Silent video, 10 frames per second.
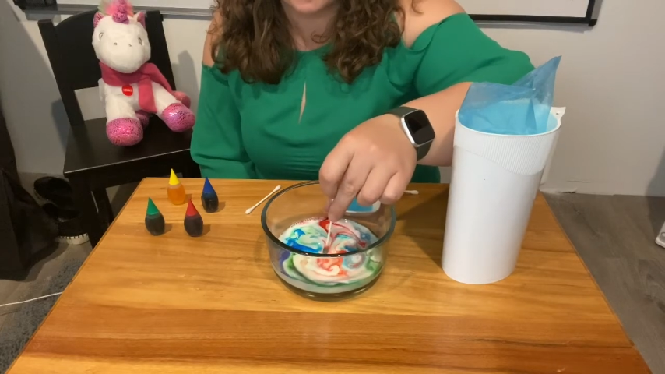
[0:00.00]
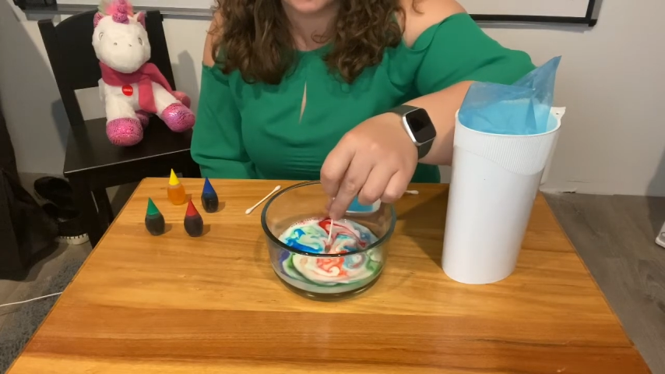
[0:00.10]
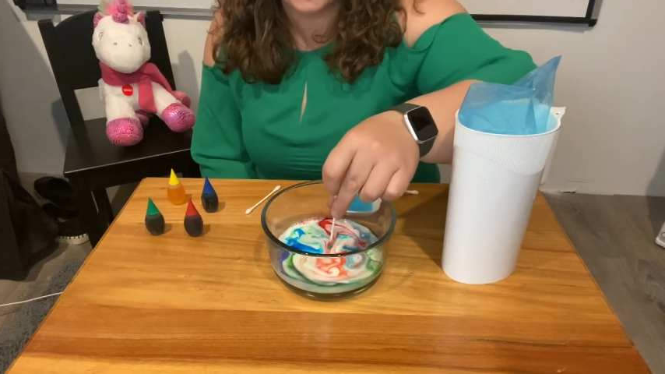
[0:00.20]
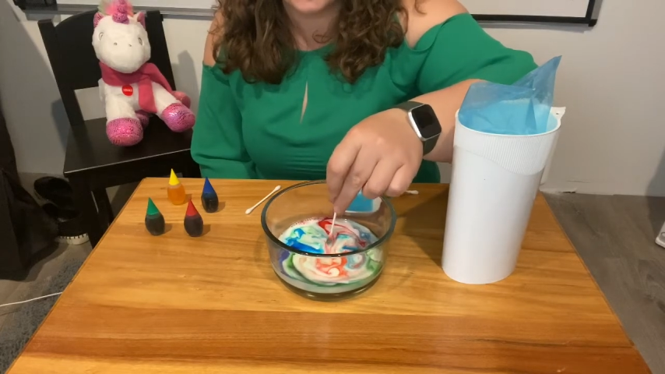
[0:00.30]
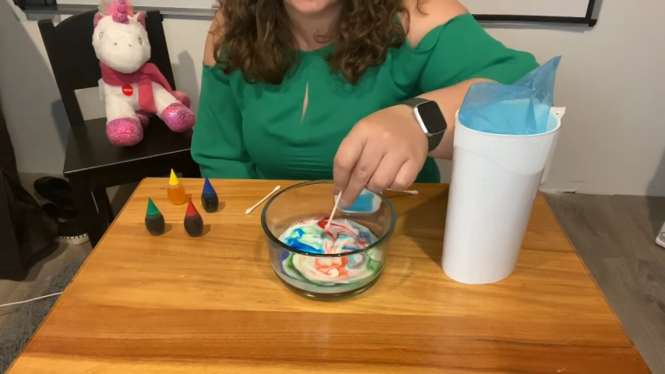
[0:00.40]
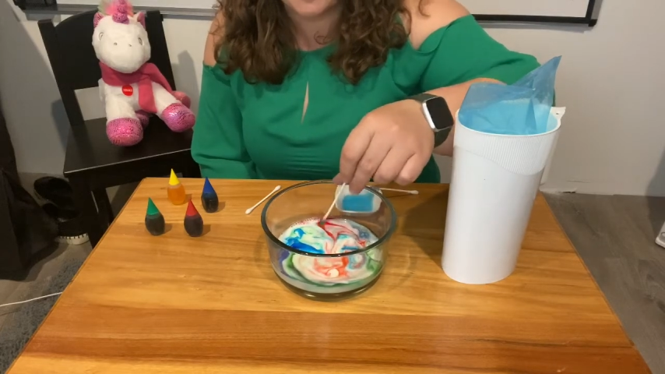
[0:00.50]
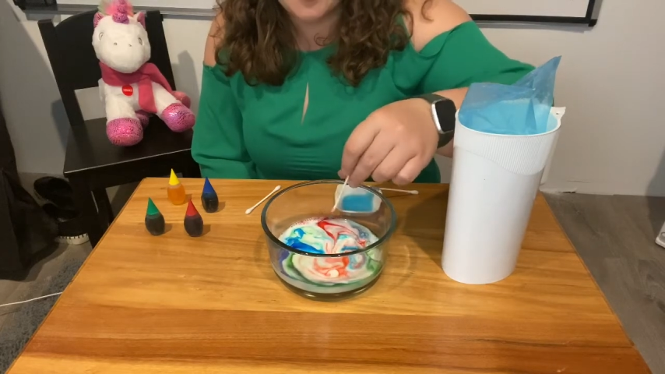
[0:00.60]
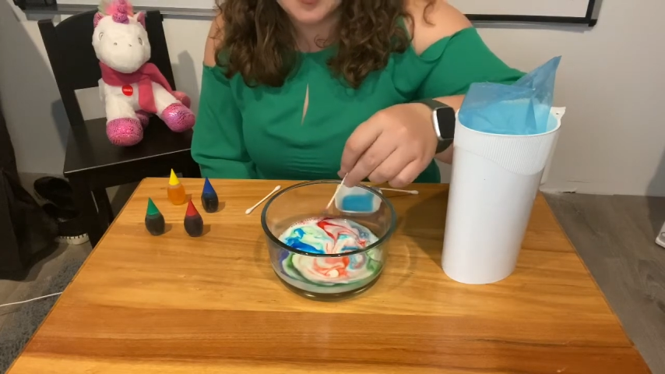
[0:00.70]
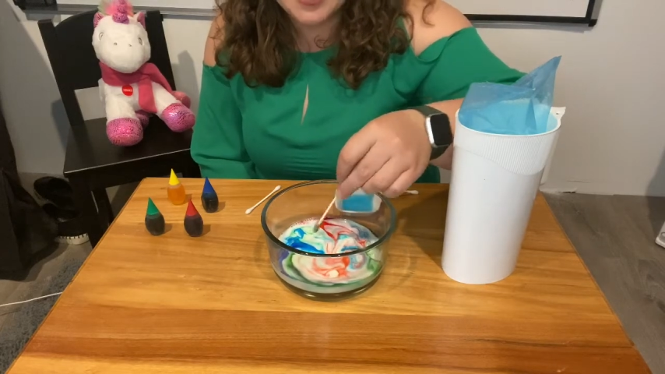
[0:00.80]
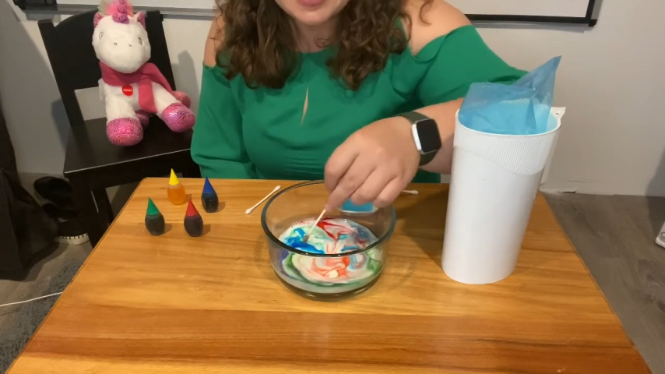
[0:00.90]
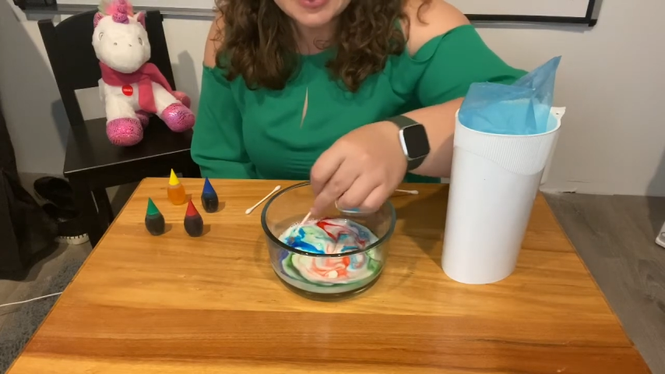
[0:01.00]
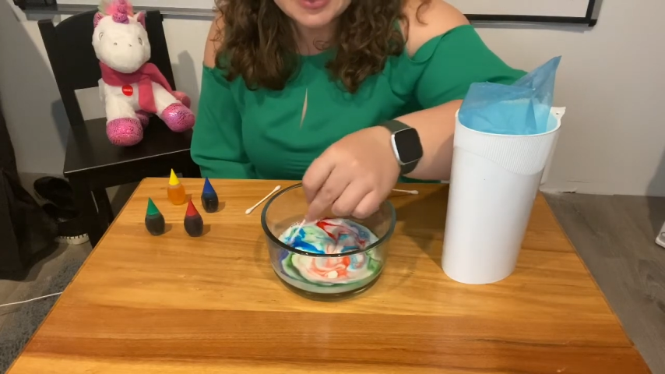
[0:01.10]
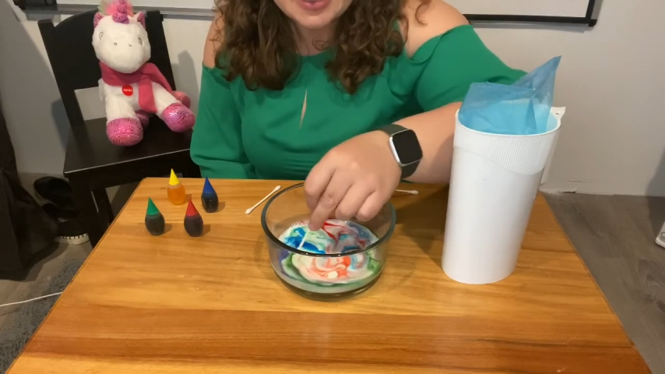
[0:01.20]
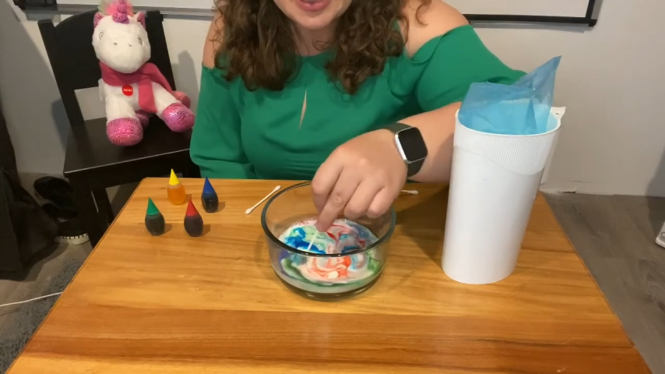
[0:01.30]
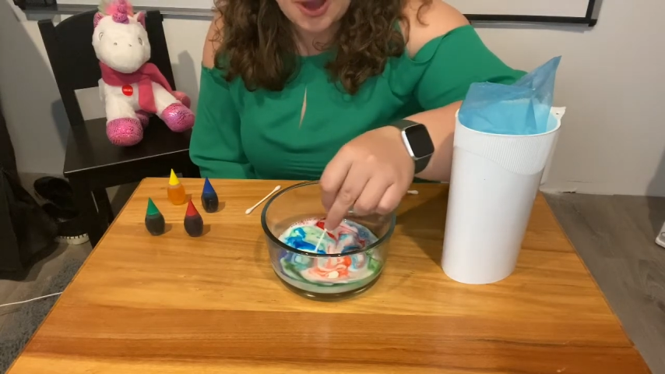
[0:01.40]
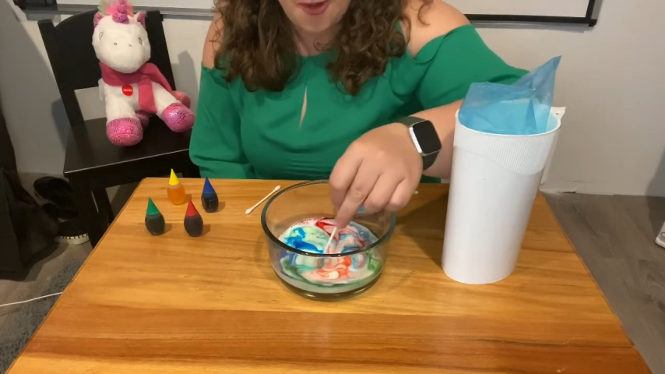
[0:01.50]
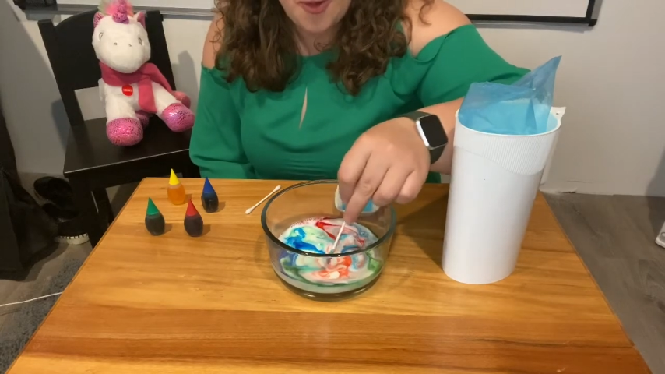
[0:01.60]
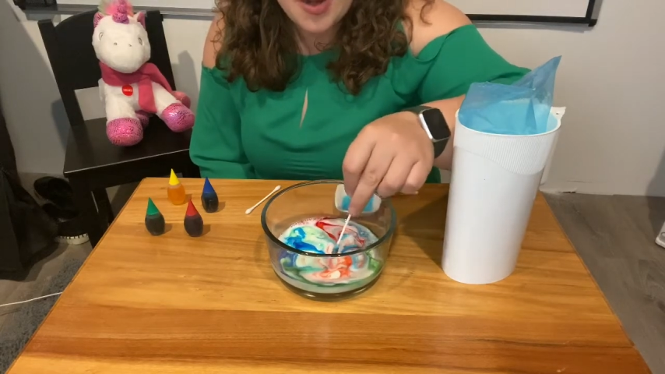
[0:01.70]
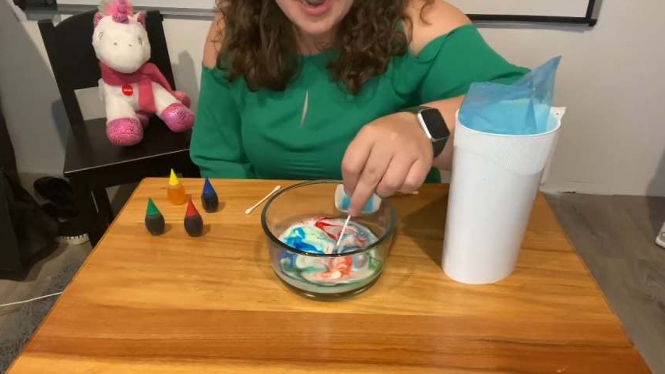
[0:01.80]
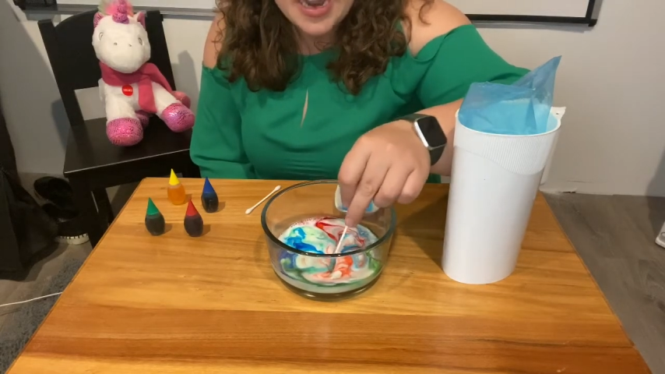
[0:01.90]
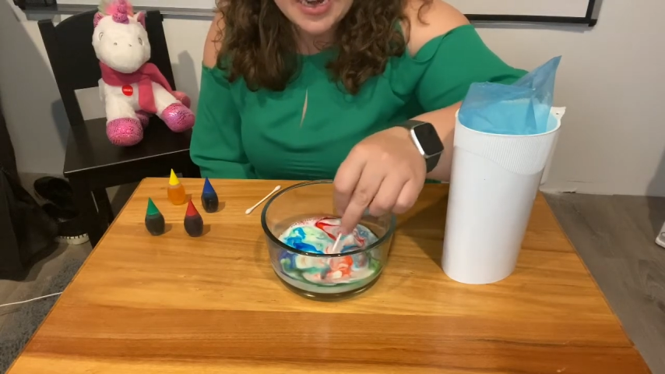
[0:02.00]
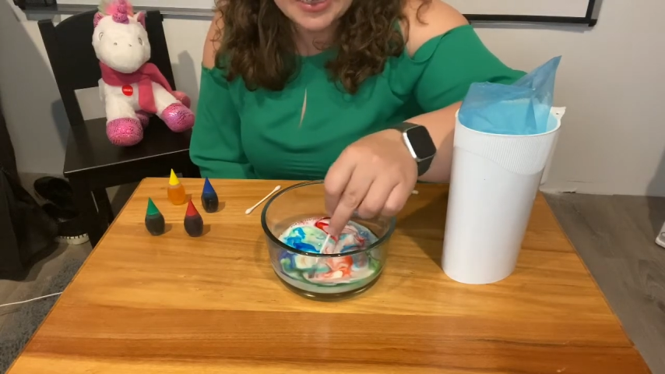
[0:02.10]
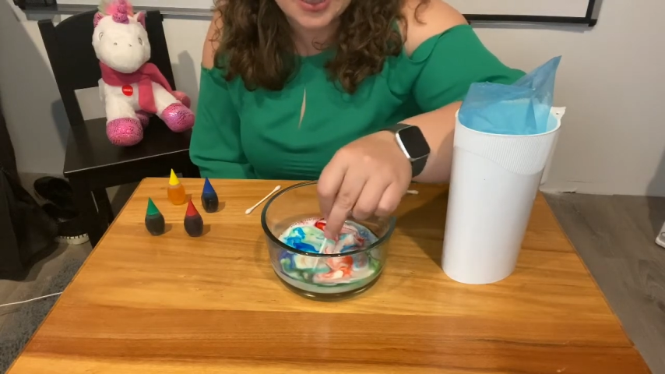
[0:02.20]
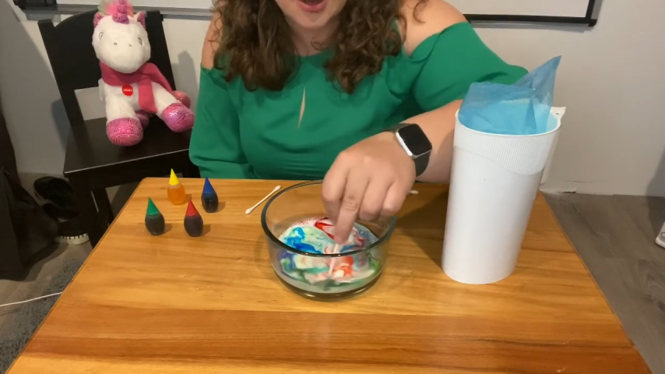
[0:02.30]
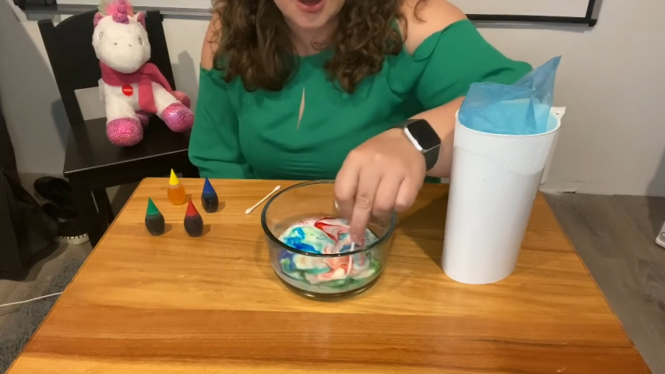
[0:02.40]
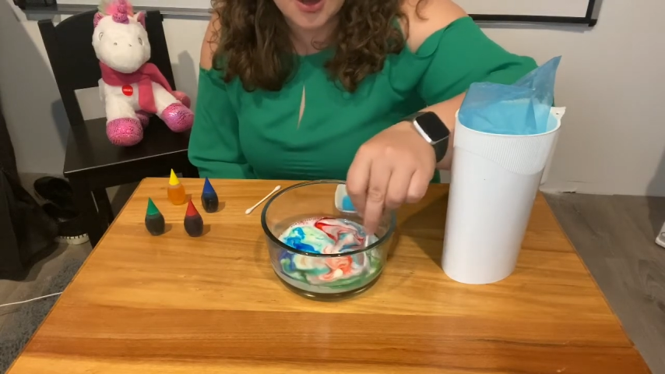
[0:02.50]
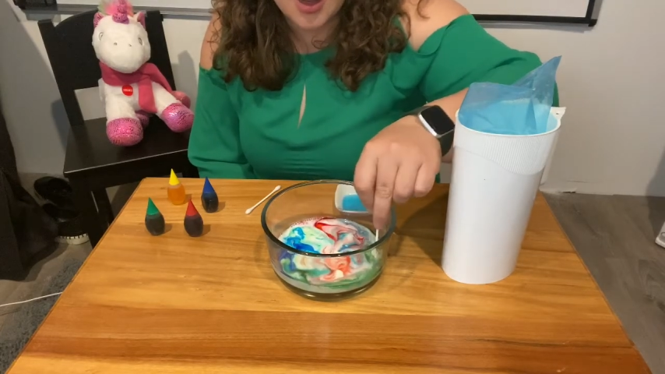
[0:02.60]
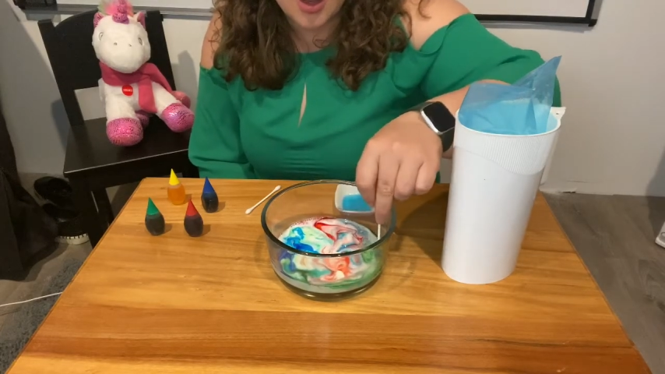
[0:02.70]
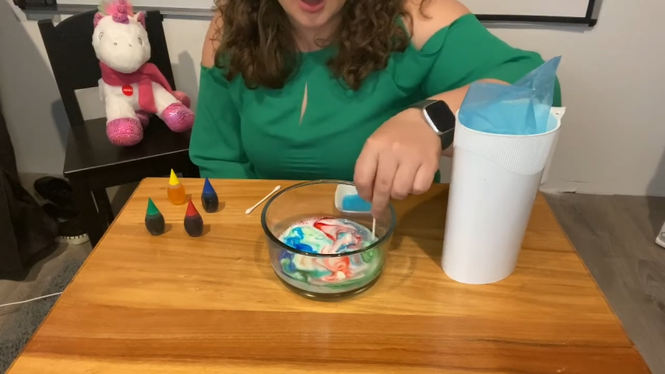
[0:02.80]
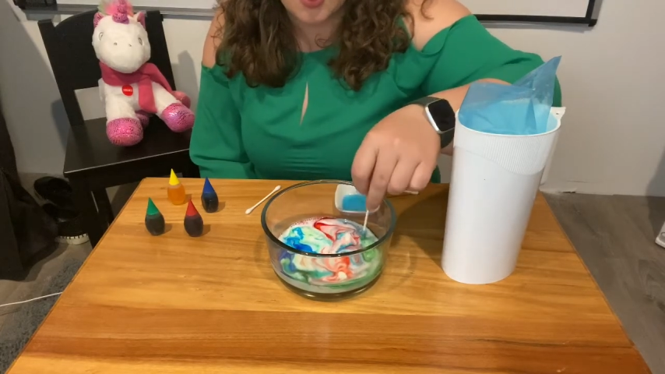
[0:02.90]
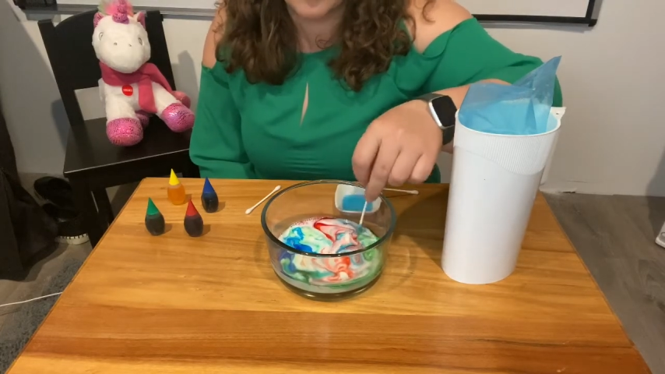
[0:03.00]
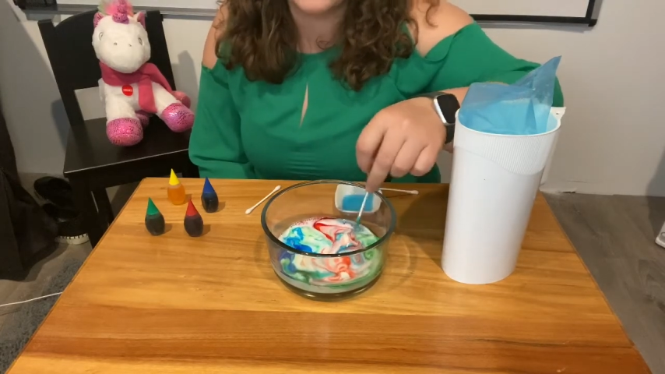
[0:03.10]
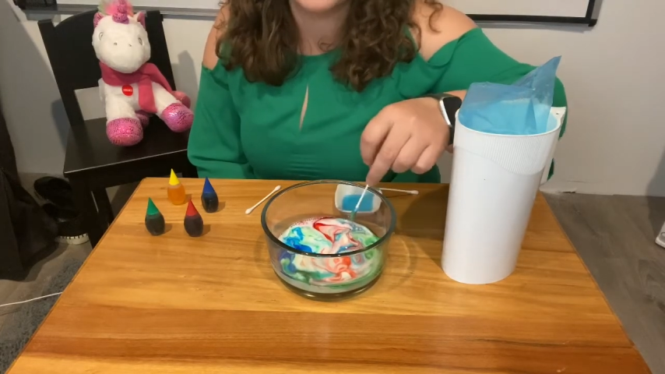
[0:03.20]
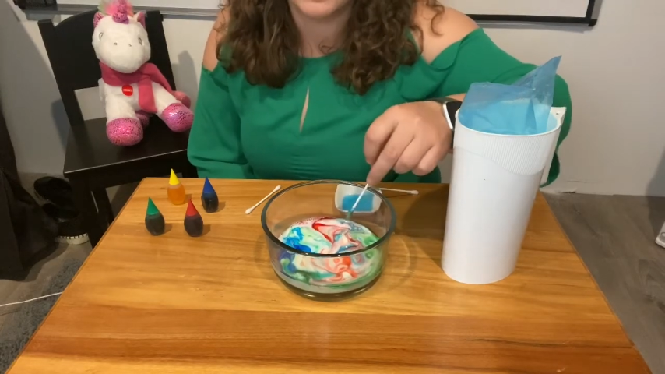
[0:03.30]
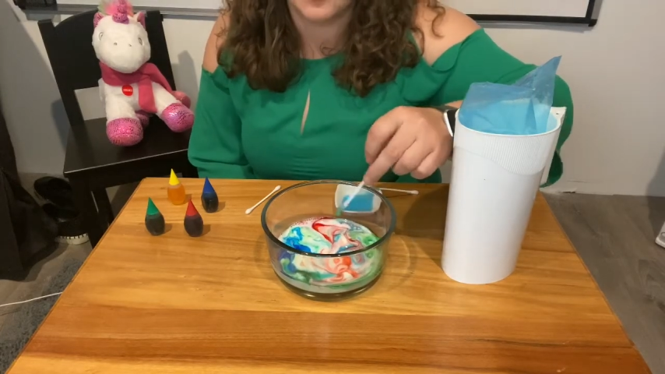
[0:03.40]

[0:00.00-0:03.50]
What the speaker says: [unreadable: no face in view]